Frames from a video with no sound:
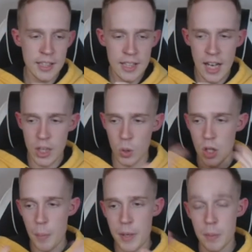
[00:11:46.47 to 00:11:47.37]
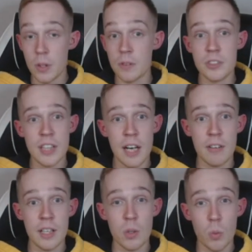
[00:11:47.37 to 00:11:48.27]
I know a lot of people love
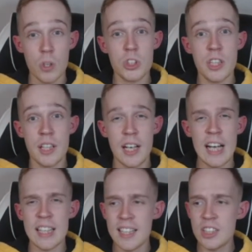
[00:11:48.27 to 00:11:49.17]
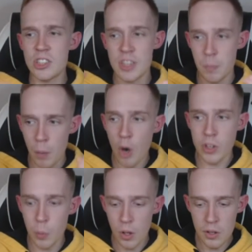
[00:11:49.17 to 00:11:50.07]
CRL and watching it, and I'd like to see more
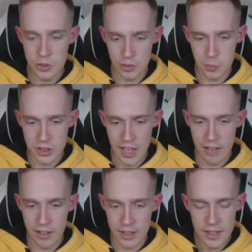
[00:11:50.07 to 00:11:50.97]
rewards from CRL.